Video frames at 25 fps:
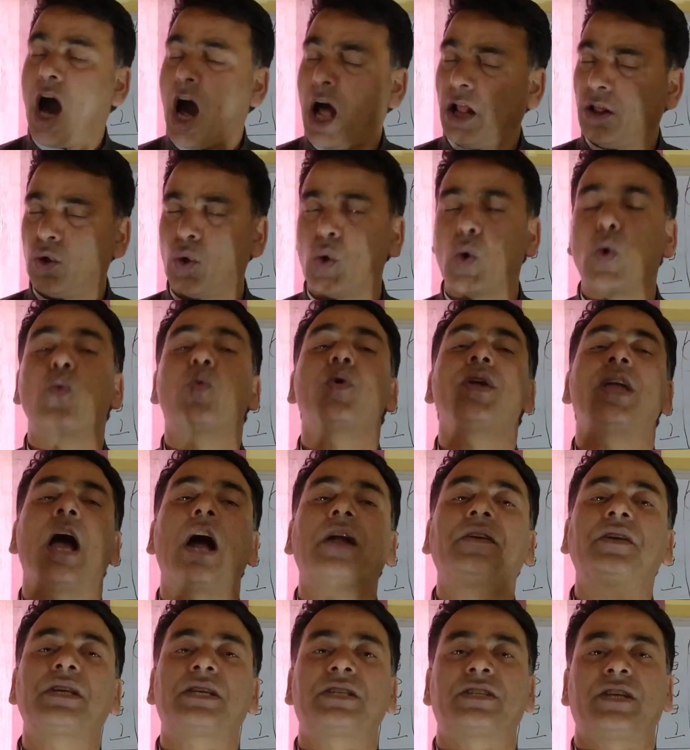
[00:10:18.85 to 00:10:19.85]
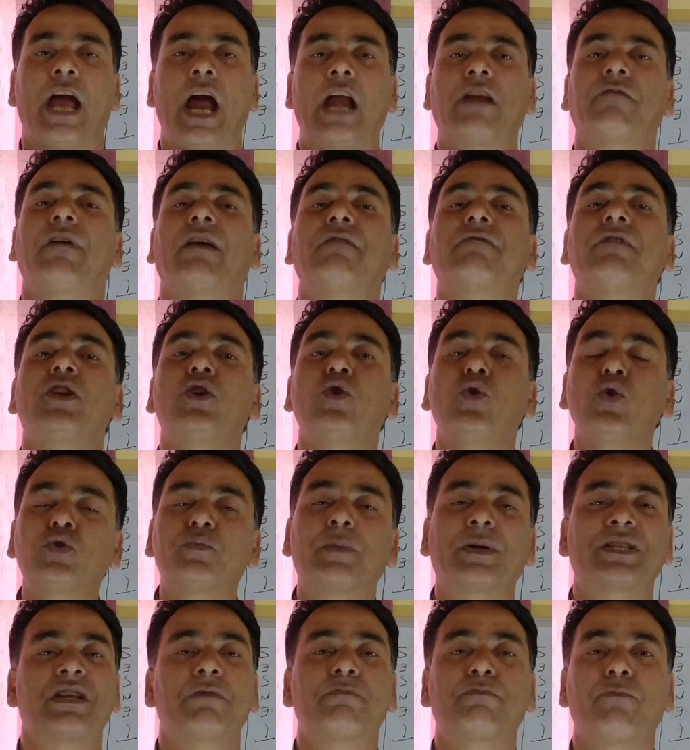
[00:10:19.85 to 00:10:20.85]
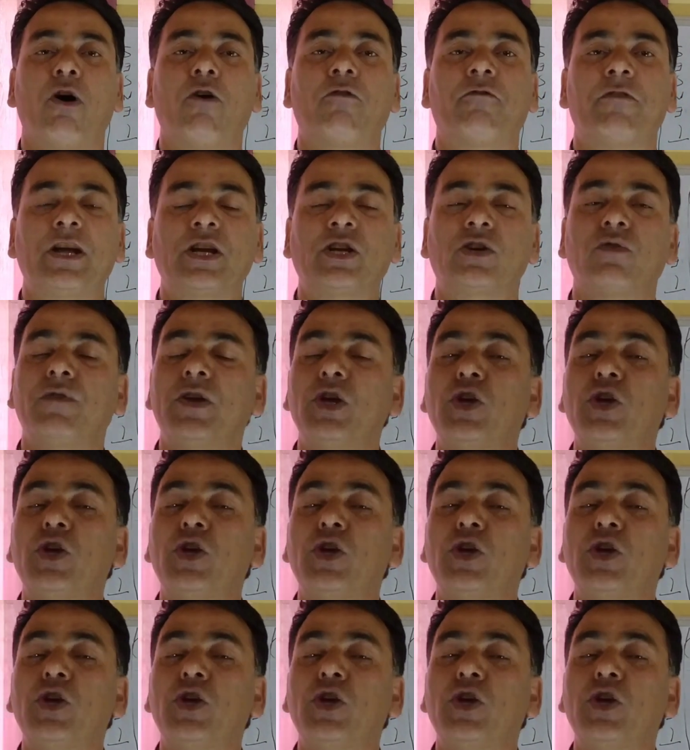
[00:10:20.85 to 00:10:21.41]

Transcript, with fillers: Although we understand when we use present perfect,